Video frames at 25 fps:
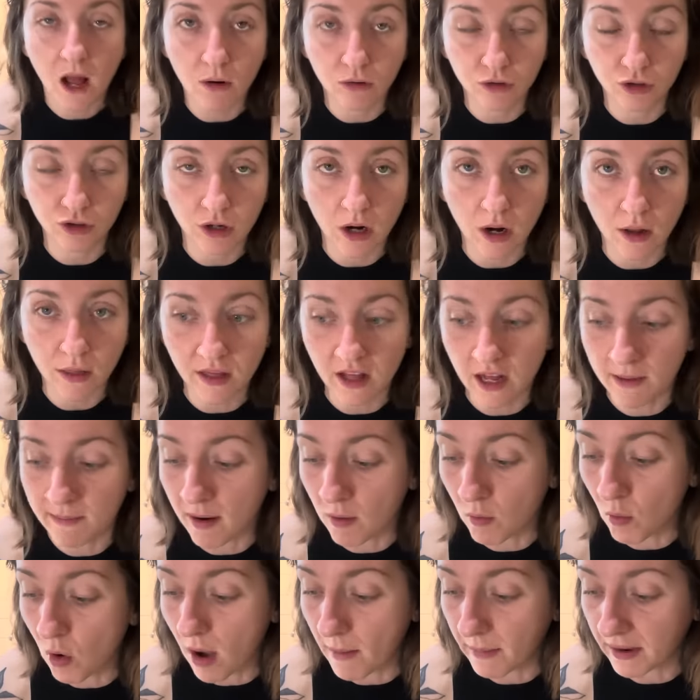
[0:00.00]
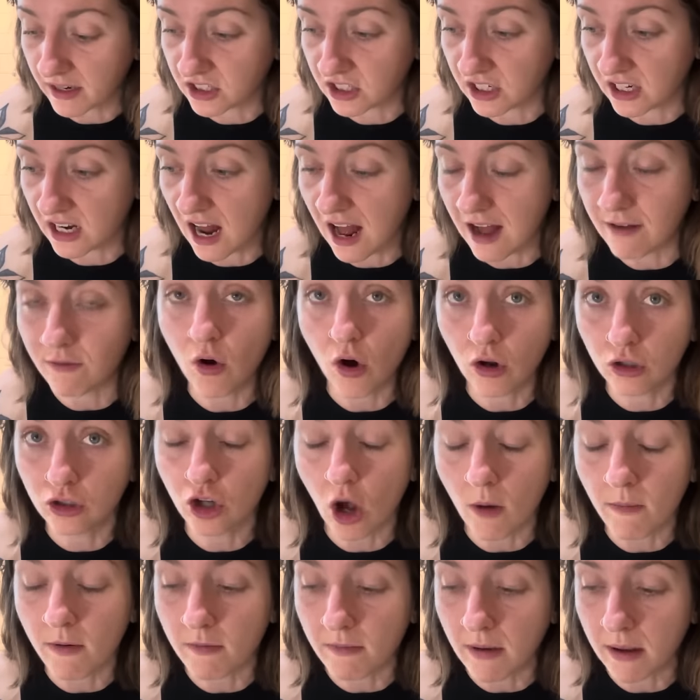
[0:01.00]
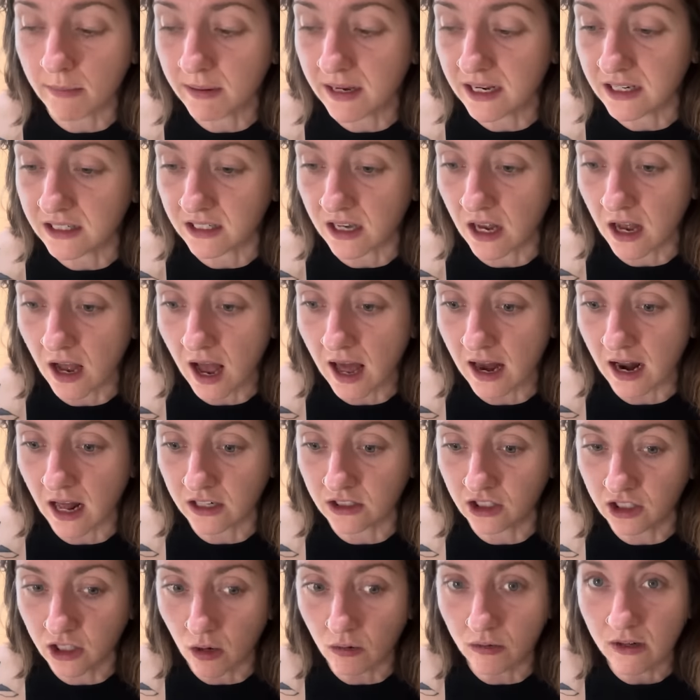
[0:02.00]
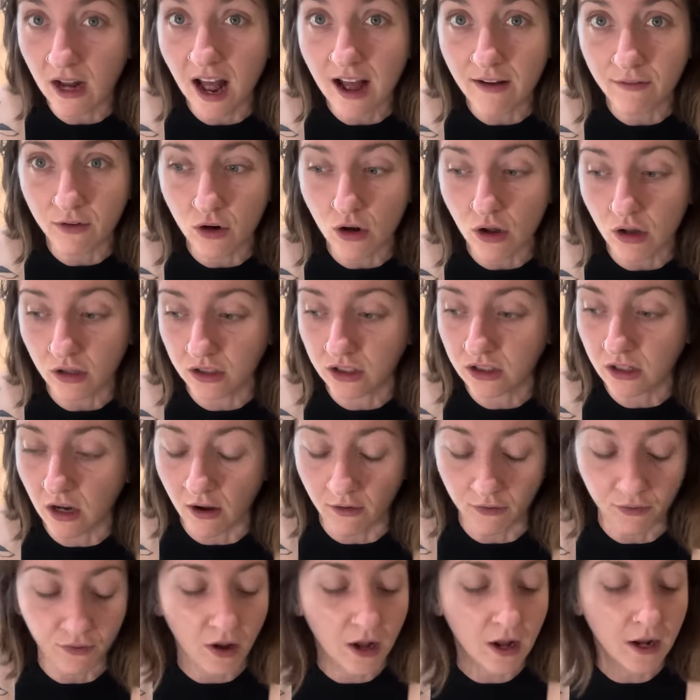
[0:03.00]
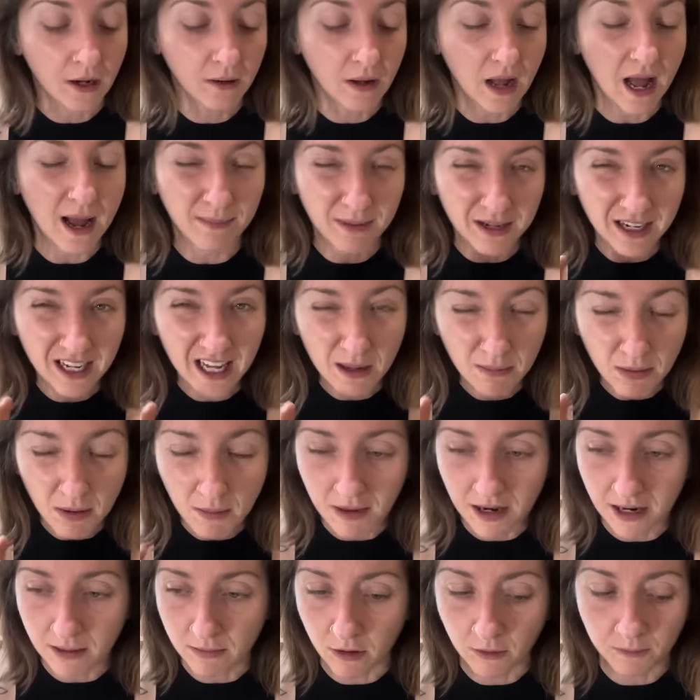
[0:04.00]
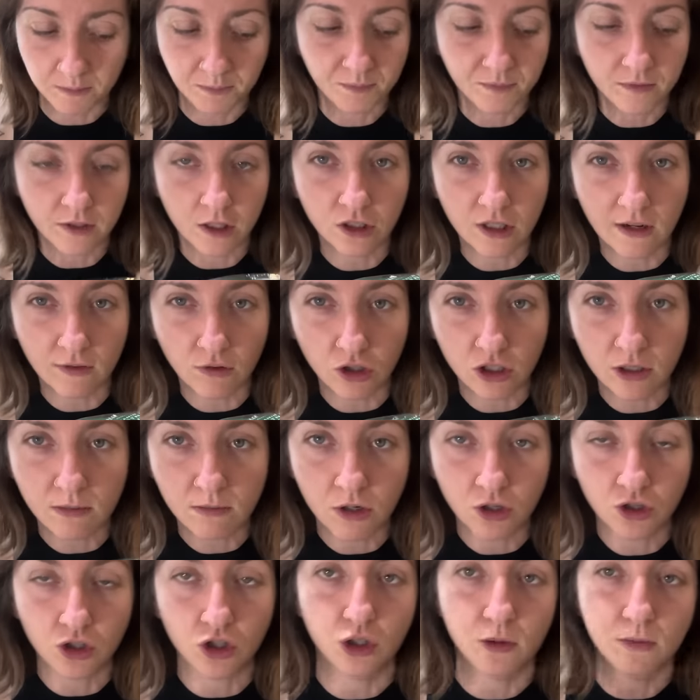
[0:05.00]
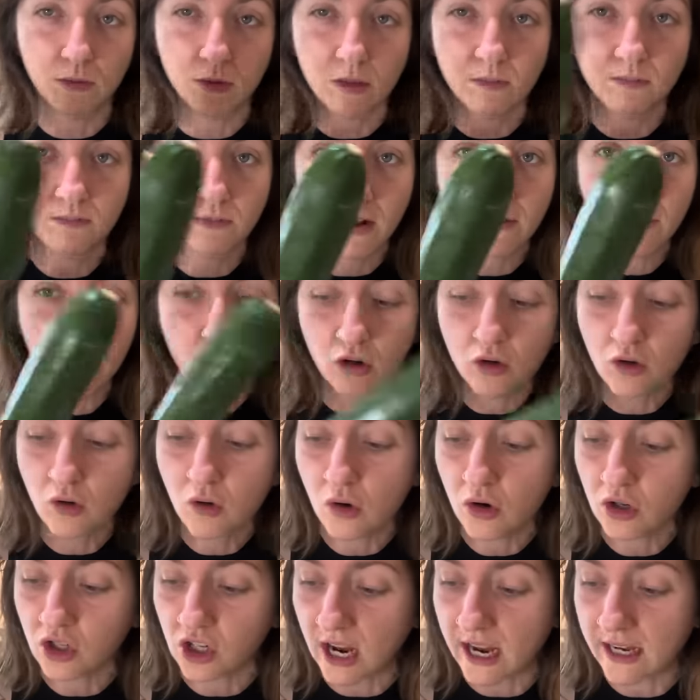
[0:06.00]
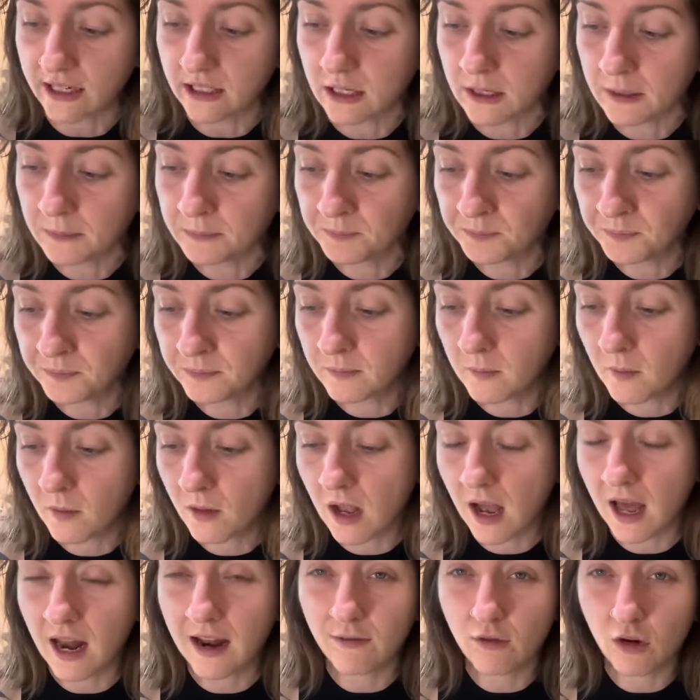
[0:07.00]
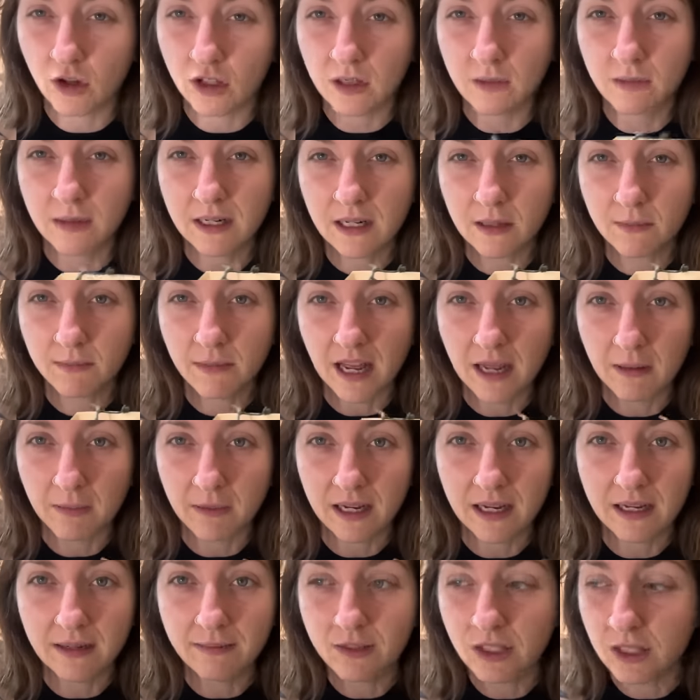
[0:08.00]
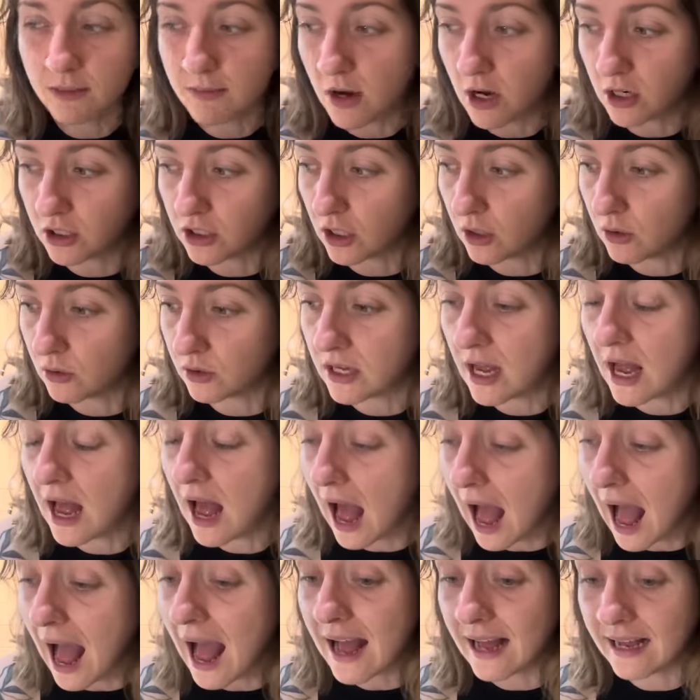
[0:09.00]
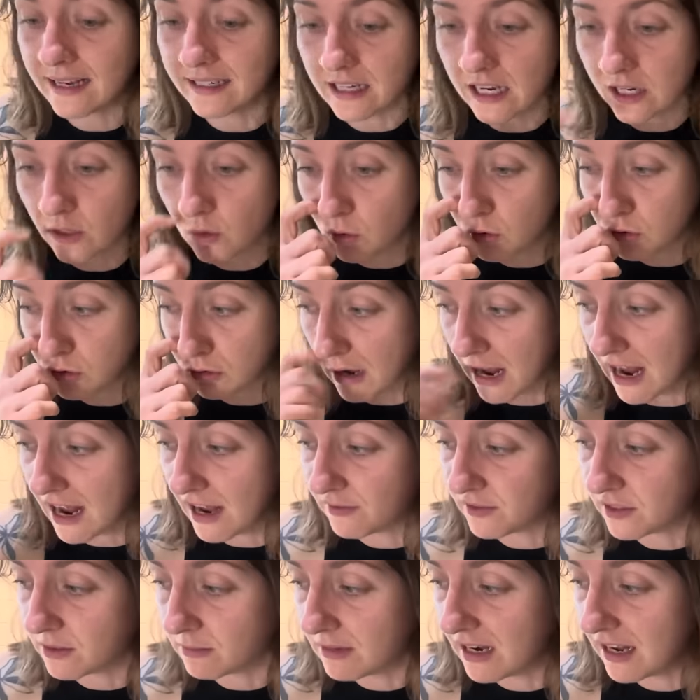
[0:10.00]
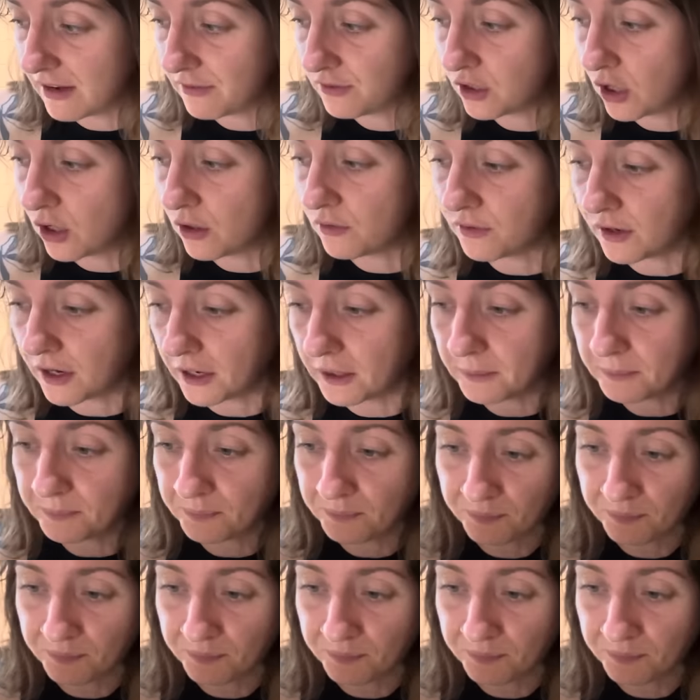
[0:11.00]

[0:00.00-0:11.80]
I was trying to think about what I'm actually gonna have on top of my pizza and I don't have a lot of stuff. I'm gonna keep it minimal. So I've got some mushrooms, I've got a courgette, and I've got some little baby tomatoes. And I also have some leftover